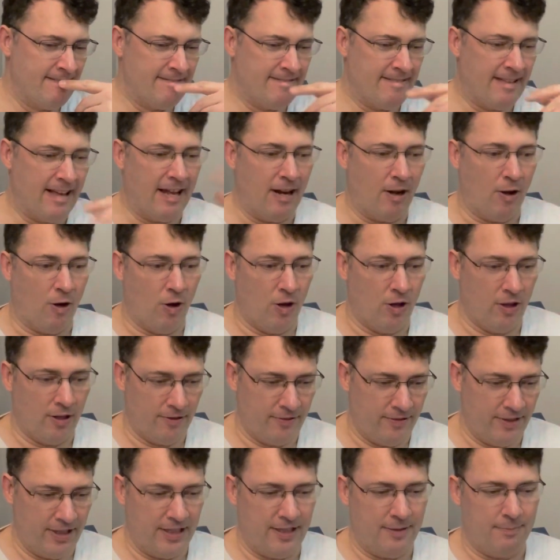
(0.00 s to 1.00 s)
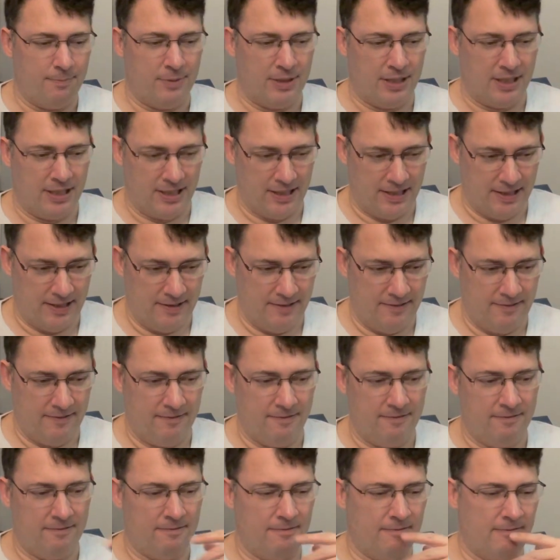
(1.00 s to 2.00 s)
Not all of it, but
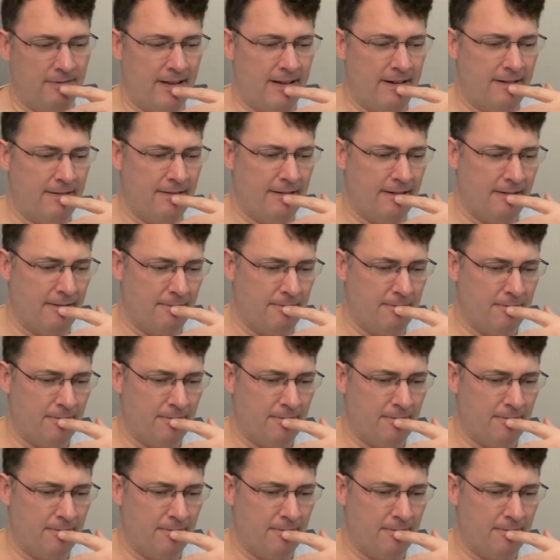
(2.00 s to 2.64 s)
I don't know,